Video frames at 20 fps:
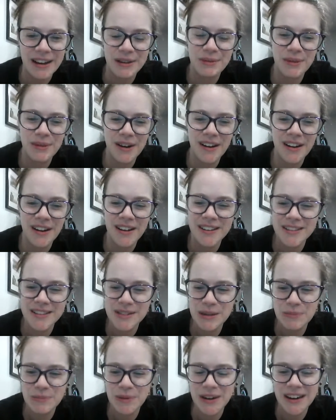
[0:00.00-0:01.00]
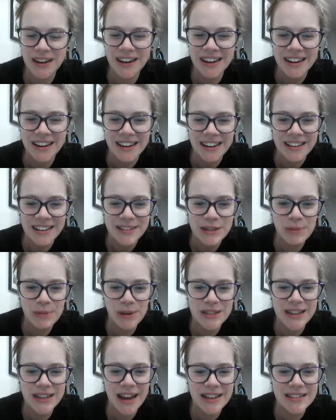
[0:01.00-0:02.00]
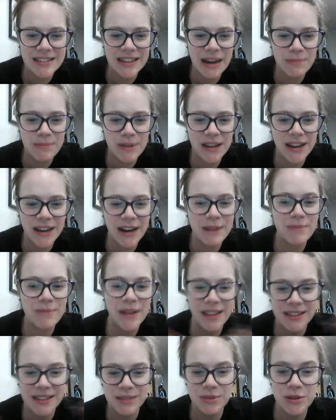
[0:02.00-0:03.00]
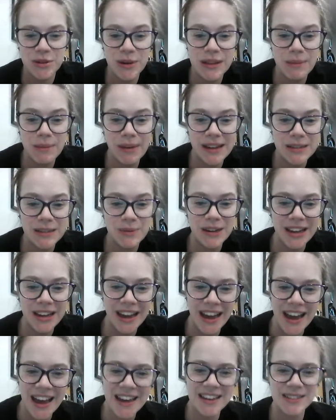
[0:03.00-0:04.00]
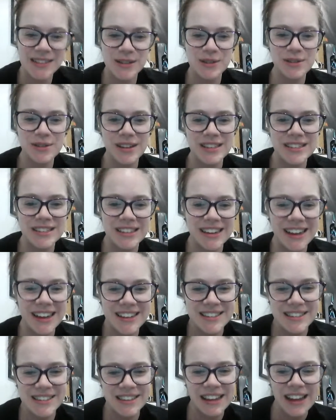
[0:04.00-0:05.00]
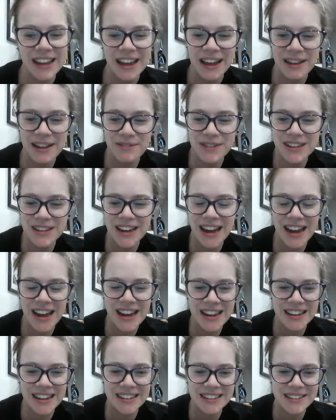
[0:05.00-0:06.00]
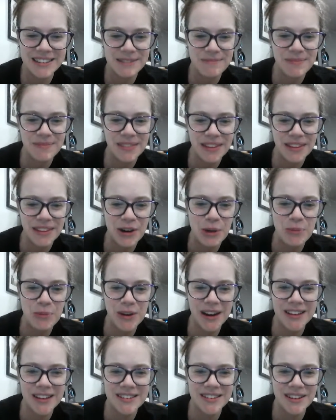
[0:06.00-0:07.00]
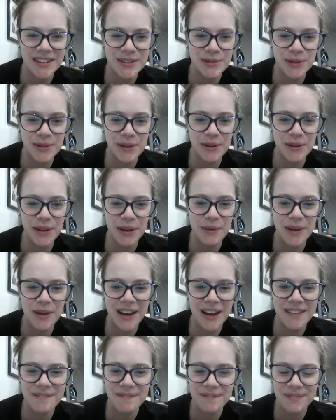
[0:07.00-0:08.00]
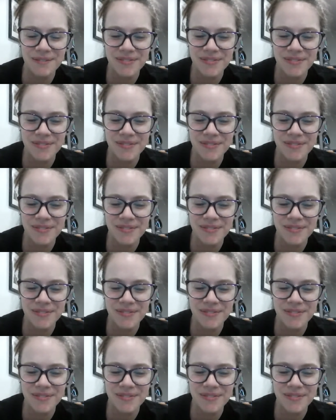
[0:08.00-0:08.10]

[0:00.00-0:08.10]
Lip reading: We're all super, super sad to not be here, but we're doing the best we can, so you can see us every day, and hope you guys are all doing really well.